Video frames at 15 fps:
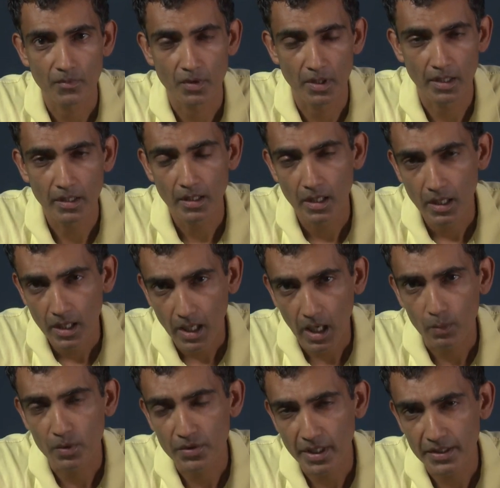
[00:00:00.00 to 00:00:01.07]
Okay? I
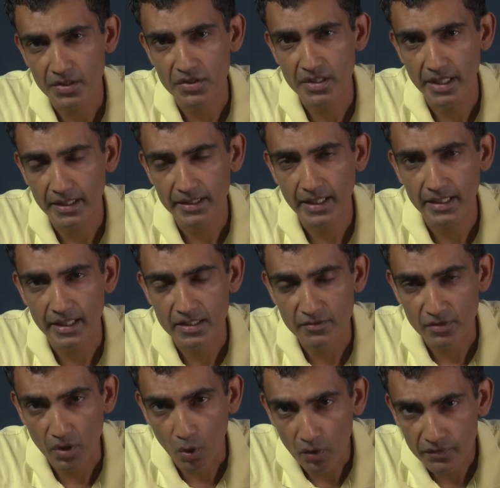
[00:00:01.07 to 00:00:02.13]
will try to state that as
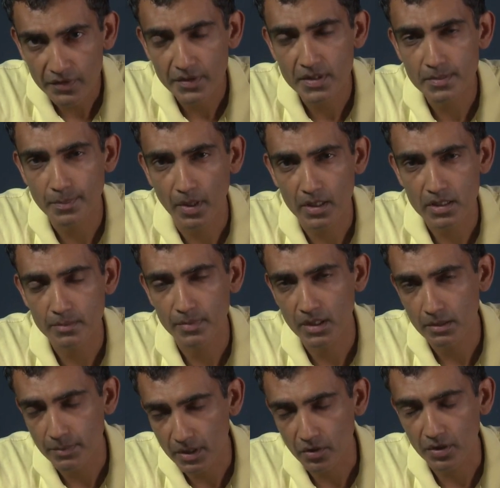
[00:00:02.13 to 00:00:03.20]
often as possible,
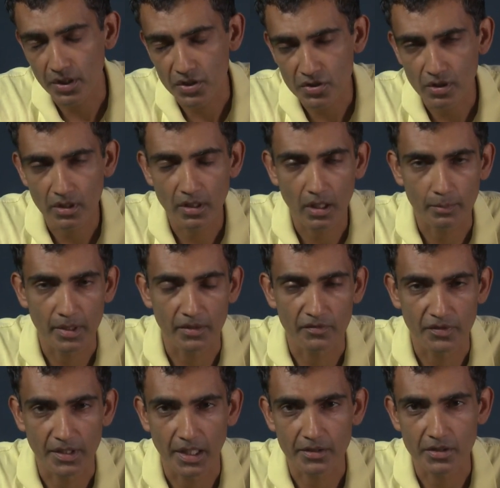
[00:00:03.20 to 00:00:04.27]
but occasionally I may
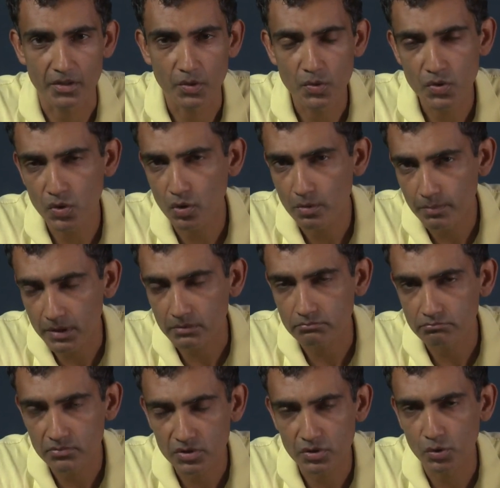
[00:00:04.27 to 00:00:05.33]
forget to do so, but
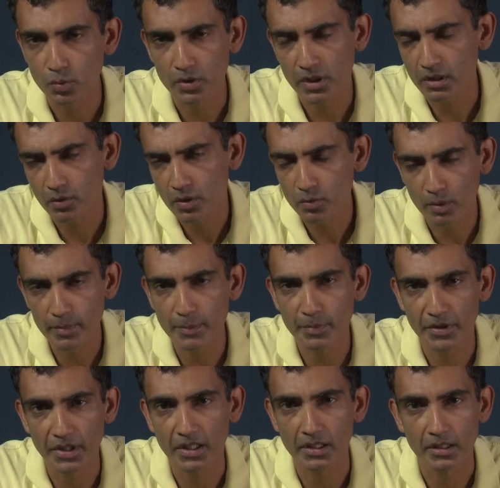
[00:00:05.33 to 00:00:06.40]
it will be
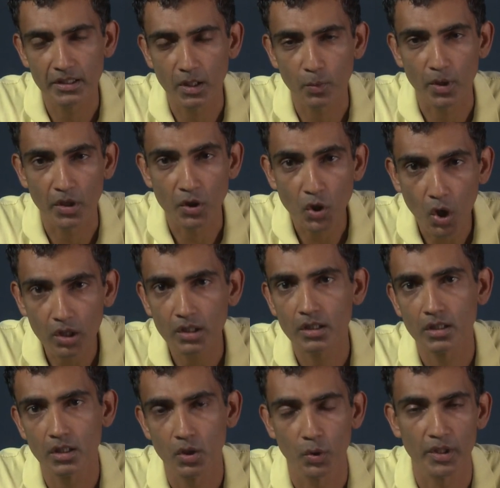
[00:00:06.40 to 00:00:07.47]
pretty clear that we are not
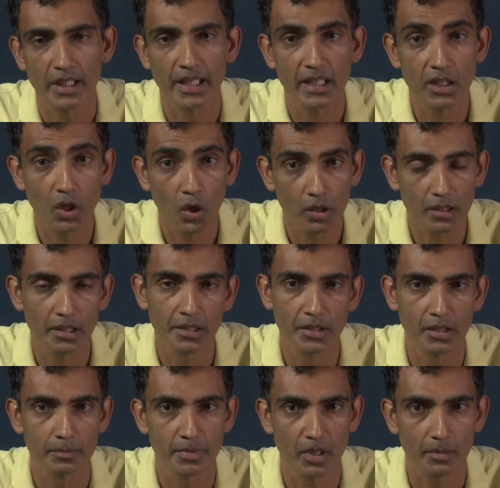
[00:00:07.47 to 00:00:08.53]
looking at
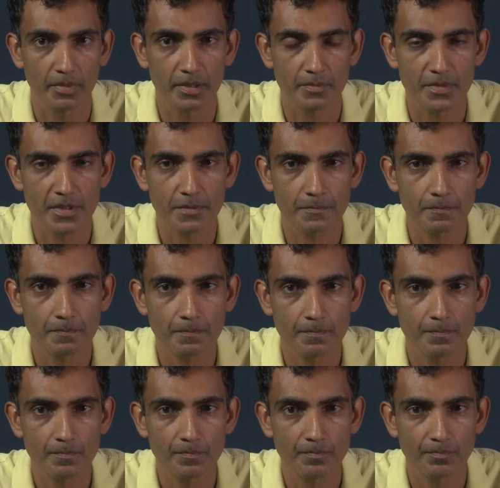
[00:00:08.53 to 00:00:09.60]
nonlinear problems.
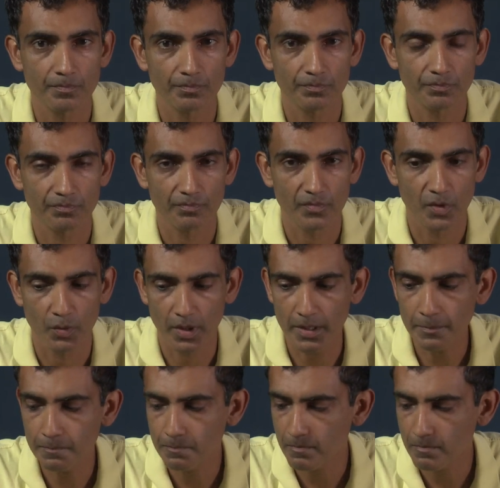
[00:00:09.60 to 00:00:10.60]
Okay?